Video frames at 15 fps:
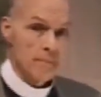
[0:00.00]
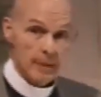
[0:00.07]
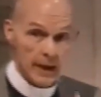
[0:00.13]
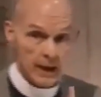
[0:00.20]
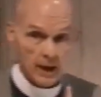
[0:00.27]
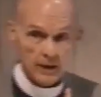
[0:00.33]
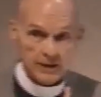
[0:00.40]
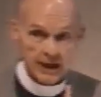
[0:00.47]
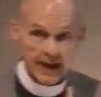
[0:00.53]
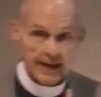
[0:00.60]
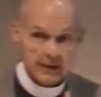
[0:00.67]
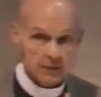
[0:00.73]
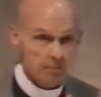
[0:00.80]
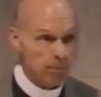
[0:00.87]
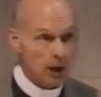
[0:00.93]
because he
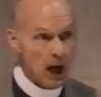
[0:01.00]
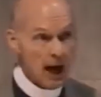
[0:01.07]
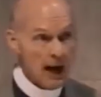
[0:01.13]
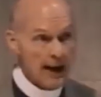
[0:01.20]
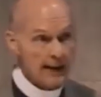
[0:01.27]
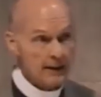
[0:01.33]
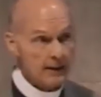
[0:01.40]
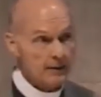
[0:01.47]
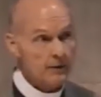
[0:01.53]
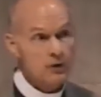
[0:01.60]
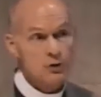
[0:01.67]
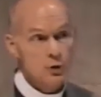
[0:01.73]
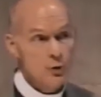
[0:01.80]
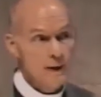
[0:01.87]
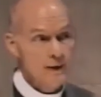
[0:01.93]
is blind
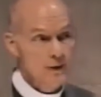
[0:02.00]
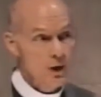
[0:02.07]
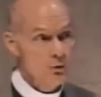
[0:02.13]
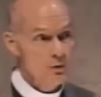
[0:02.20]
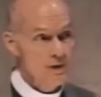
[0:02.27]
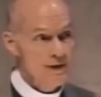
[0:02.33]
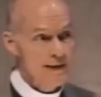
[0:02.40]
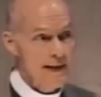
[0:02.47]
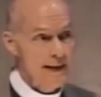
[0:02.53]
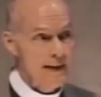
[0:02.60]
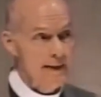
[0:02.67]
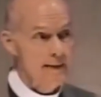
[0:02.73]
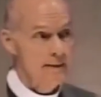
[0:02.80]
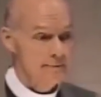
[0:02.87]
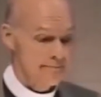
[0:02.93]
to his own
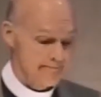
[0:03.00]
sin.